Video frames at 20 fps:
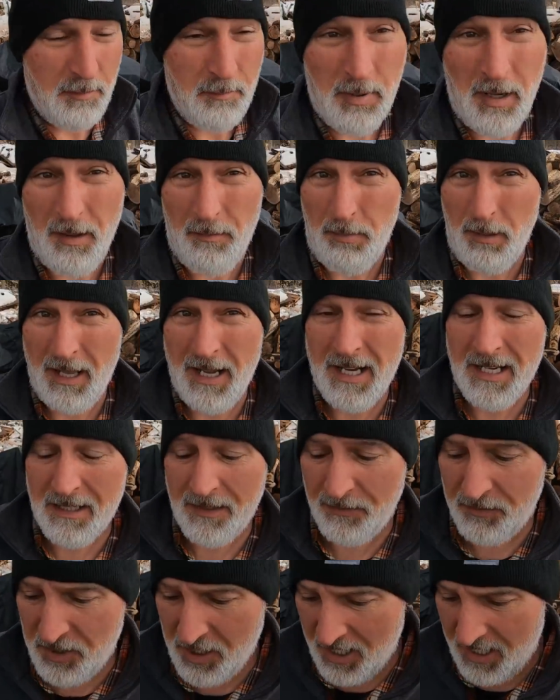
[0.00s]
but plans
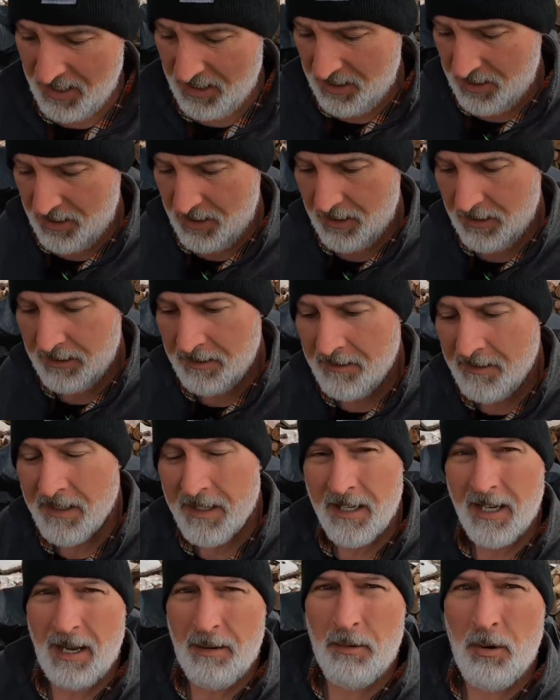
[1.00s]
have changed.
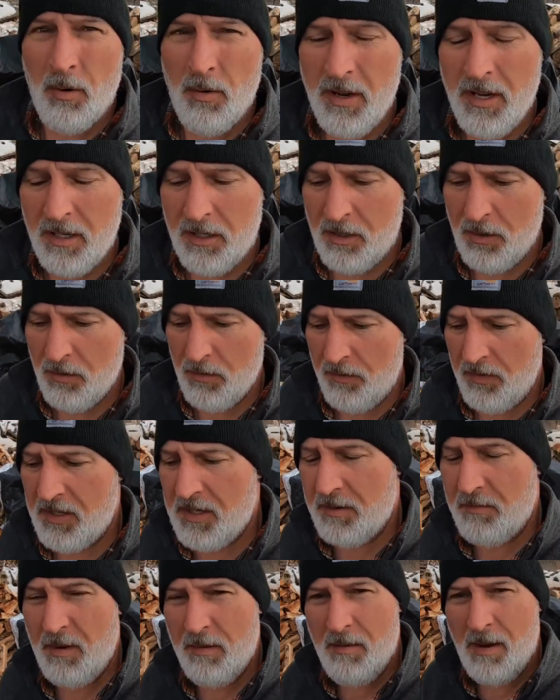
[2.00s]
I'm going to
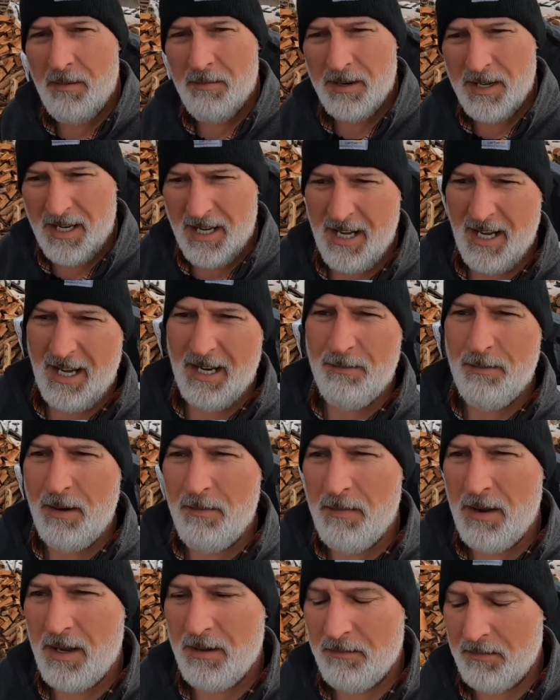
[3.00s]
visit my mom and dad. My
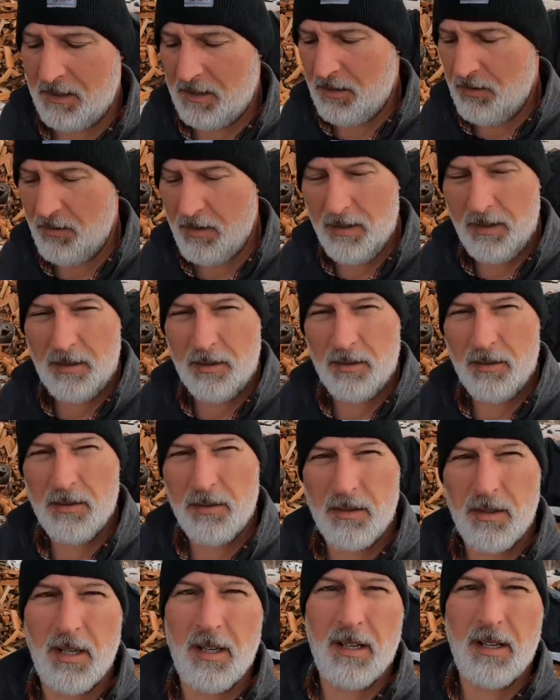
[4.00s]
mom is going
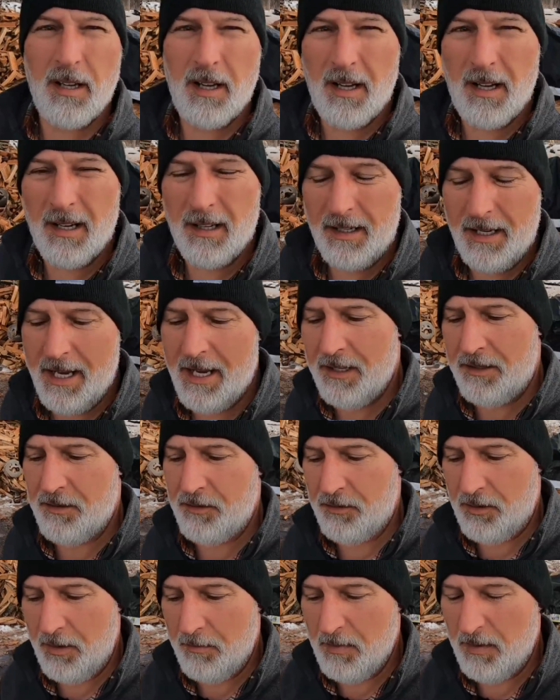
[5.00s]
through uh, cancer
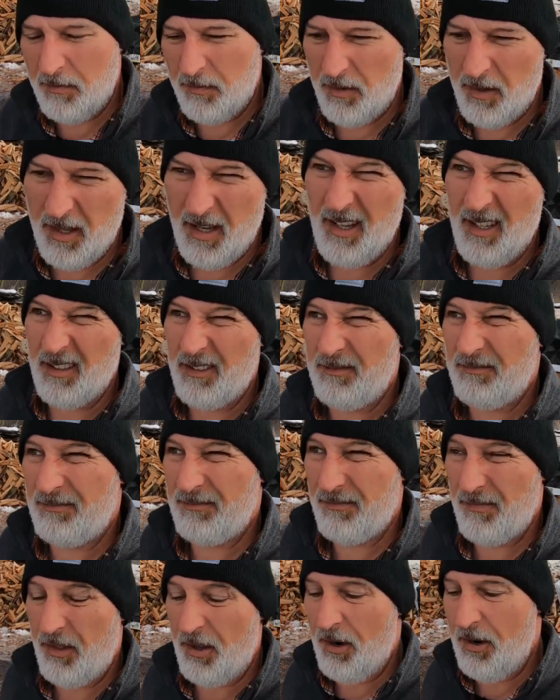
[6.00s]
treatment for the
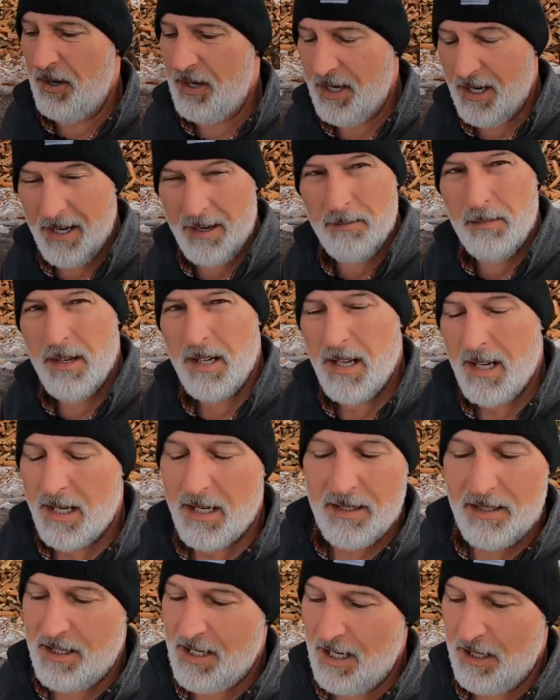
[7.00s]
third time,
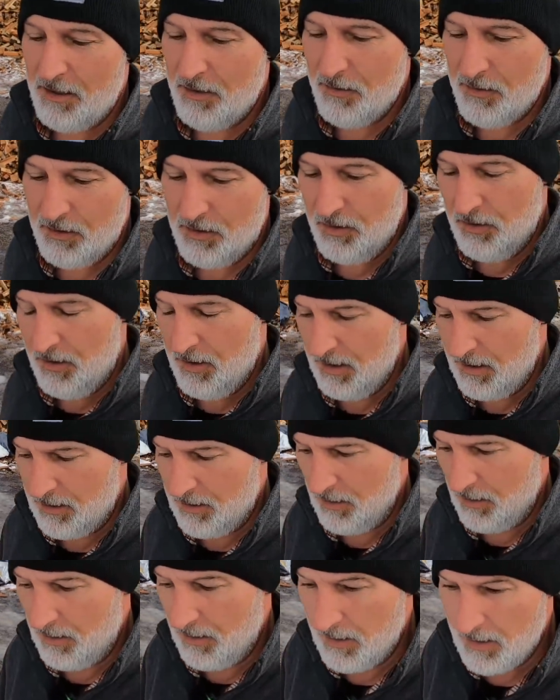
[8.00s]
she's not doing too good.
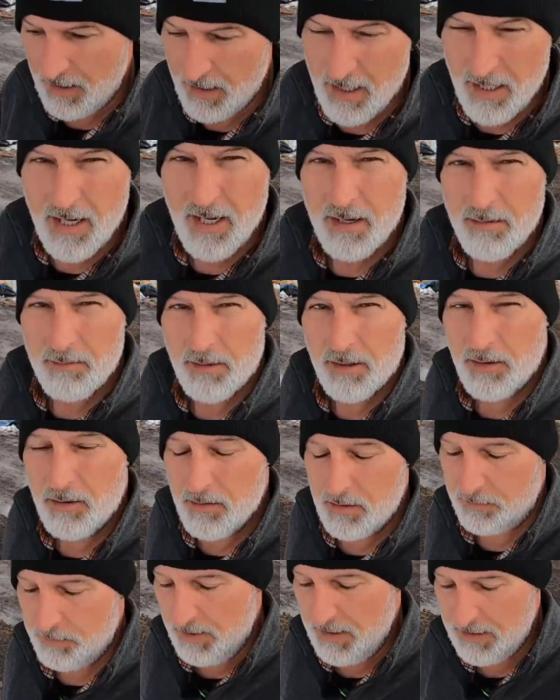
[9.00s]
So I'm gonna go
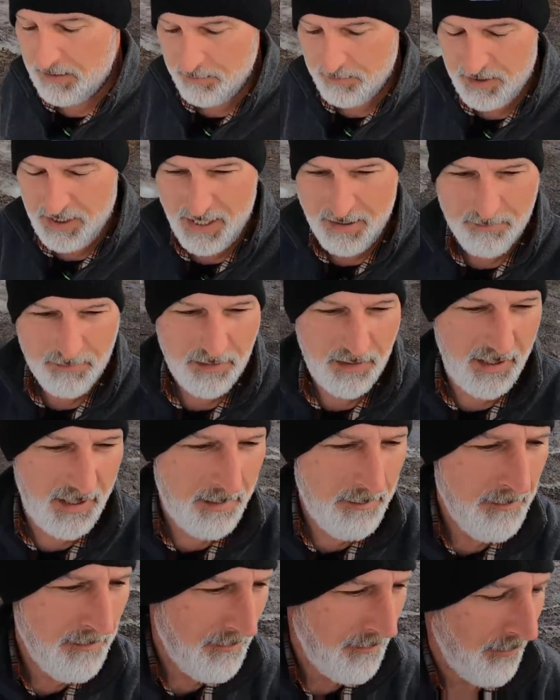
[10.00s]
spend some time with
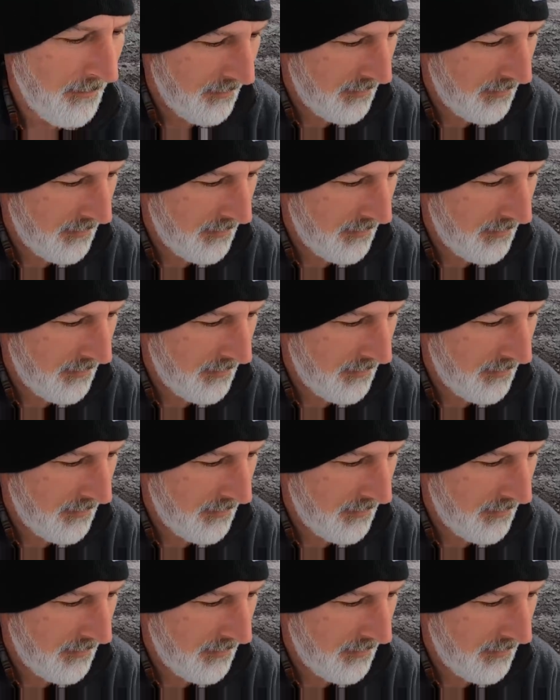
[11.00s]
them